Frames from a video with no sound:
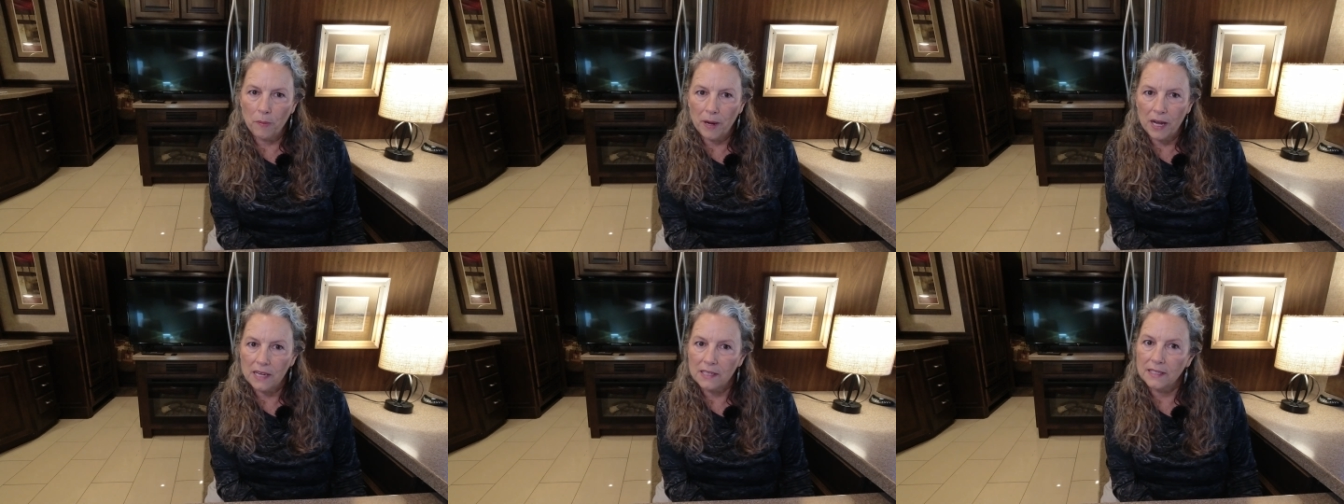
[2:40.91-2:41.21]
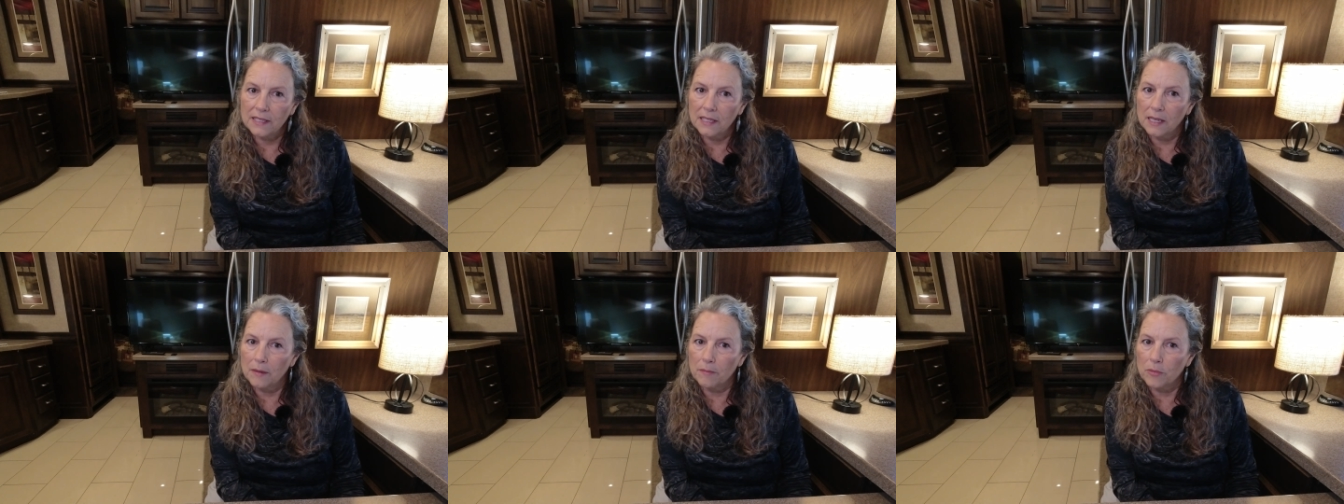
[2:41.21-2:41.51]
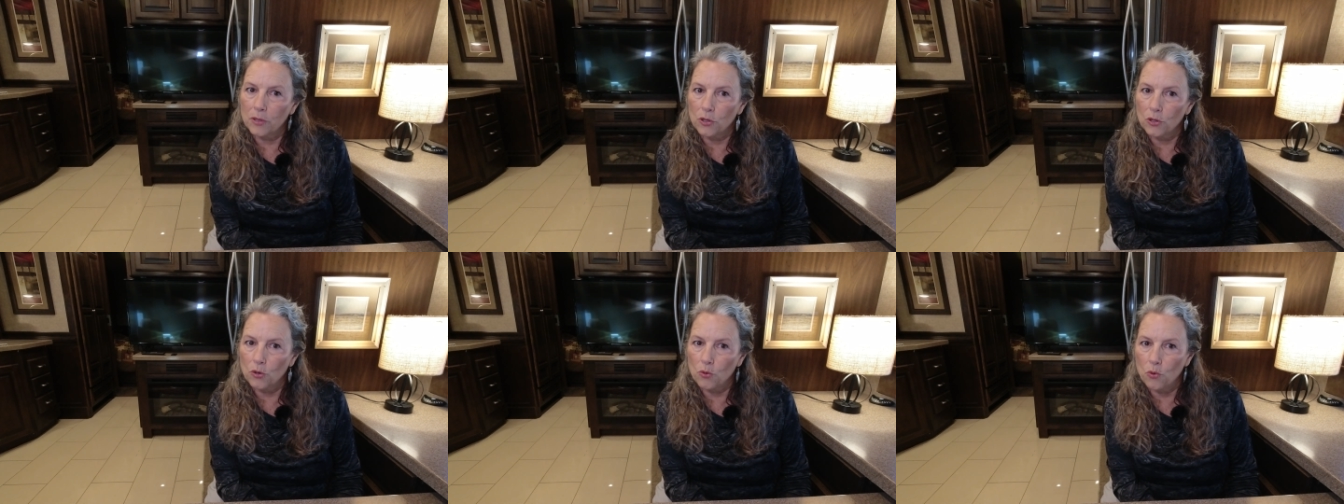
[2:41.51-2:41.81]
box
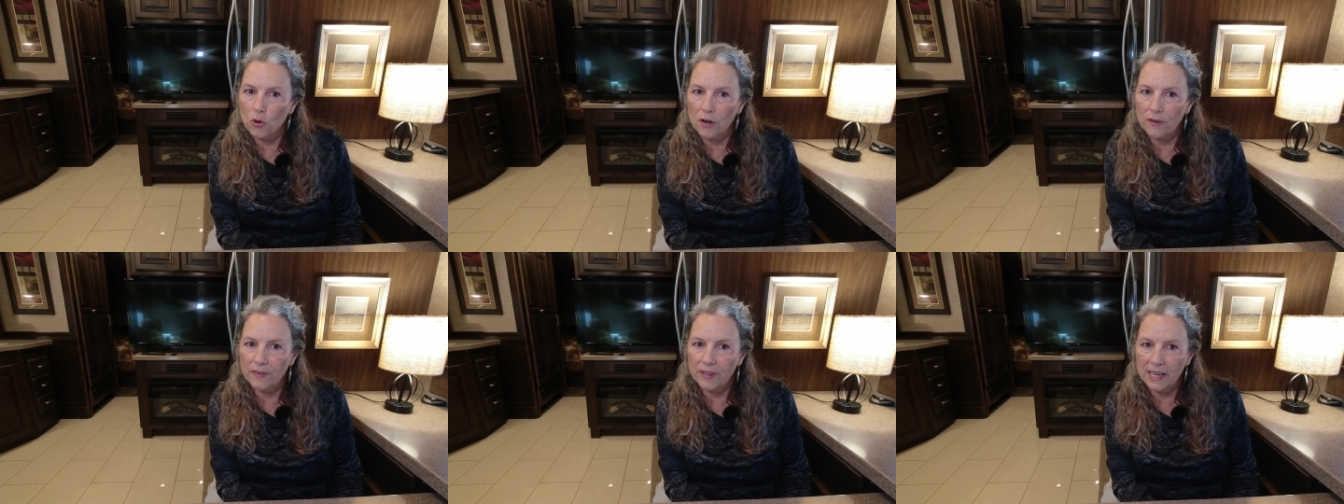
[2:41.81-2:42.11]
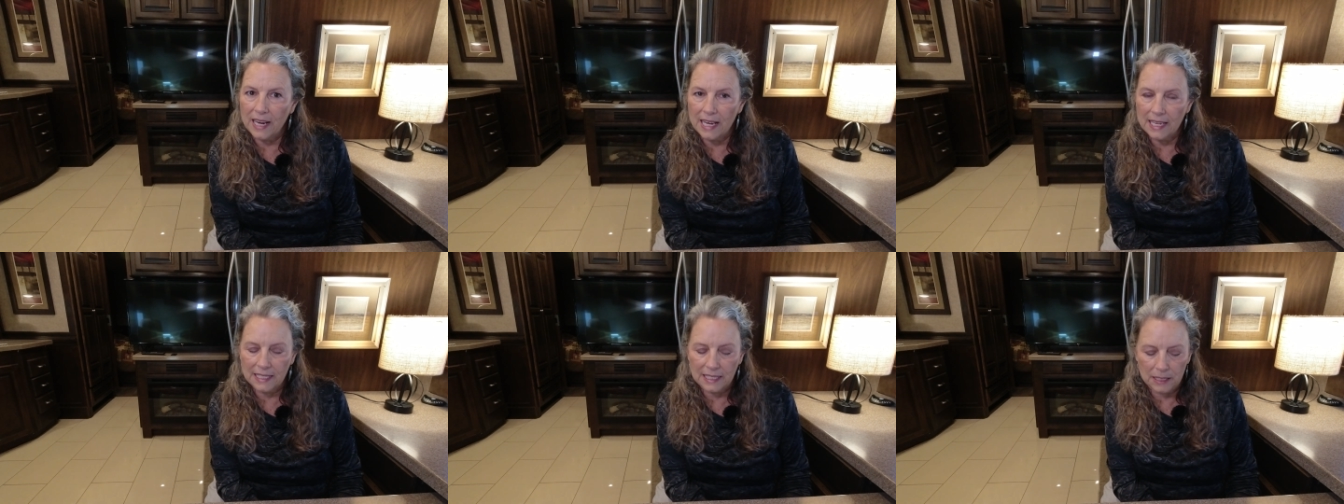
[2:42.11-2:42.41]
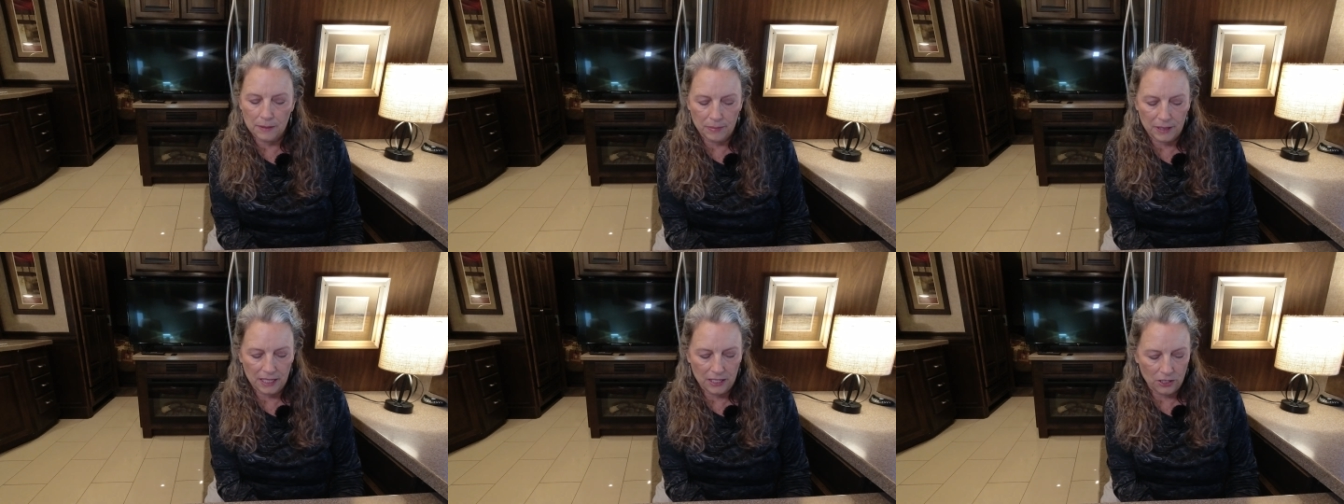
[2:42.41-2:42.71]
number or if it has
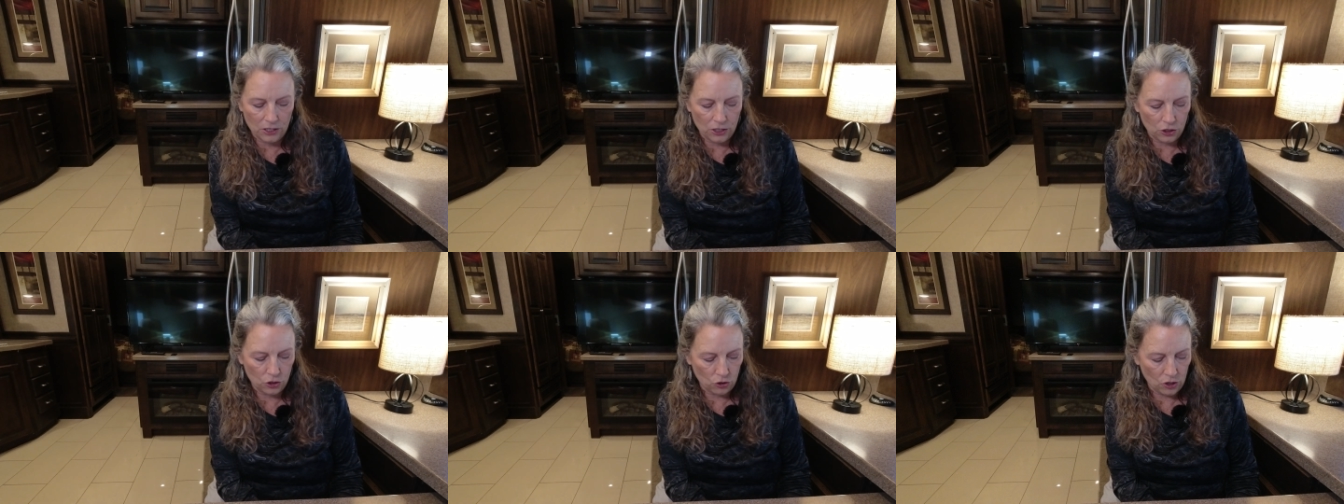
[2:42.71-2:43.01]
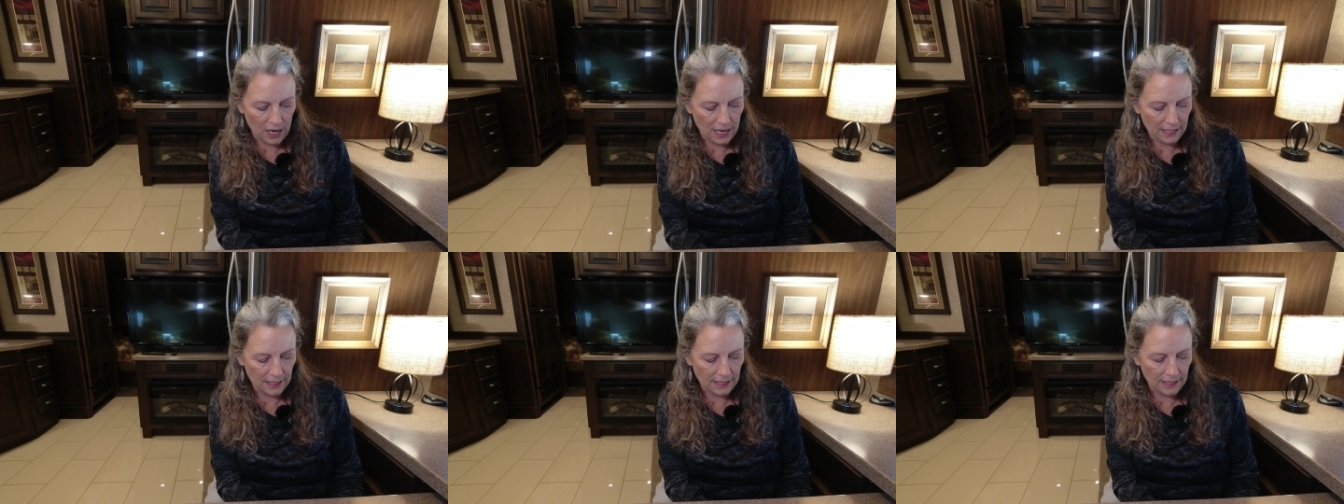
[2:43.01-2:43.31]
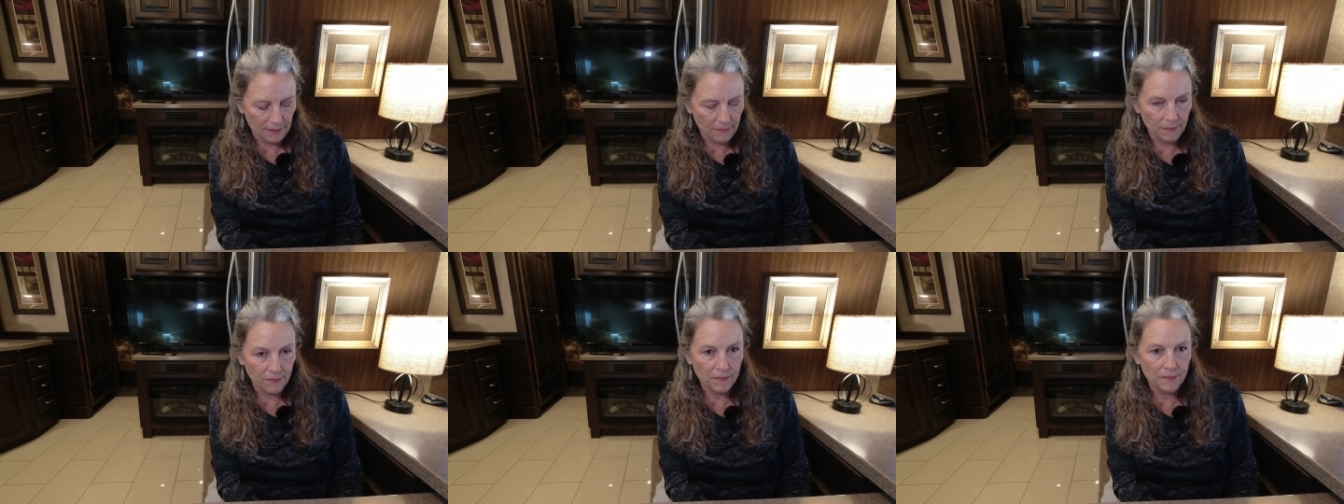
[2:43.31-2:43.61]
to be an
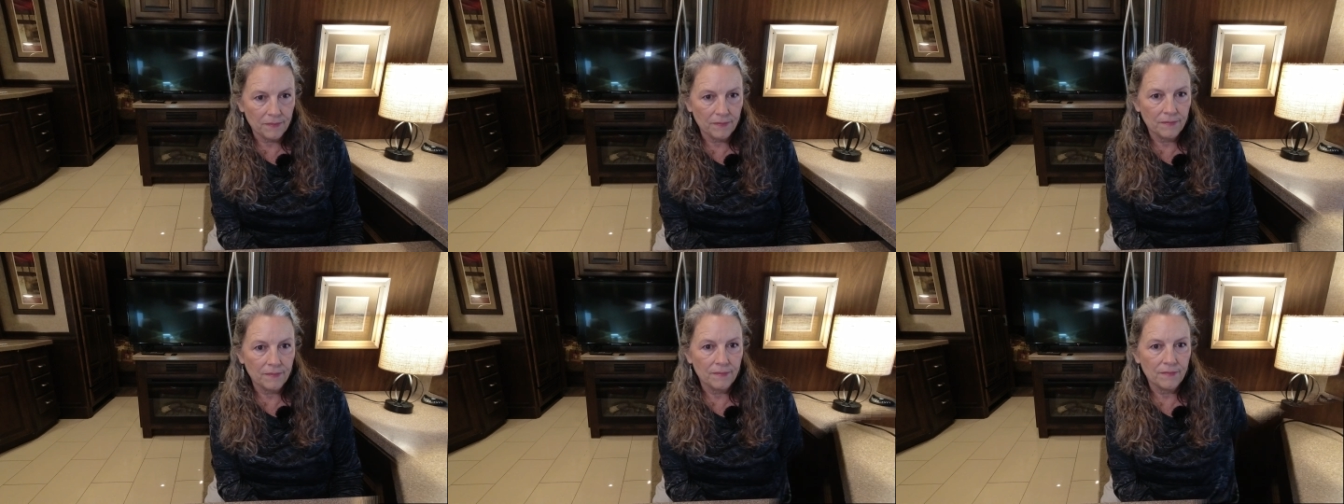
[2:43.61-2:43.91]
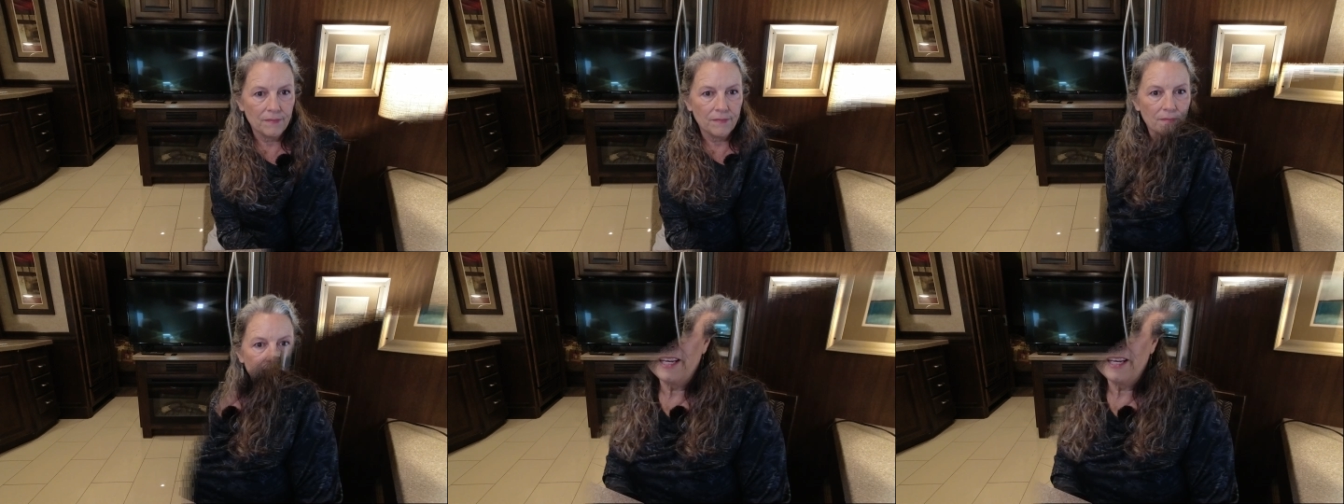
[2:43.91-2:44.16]
address. The other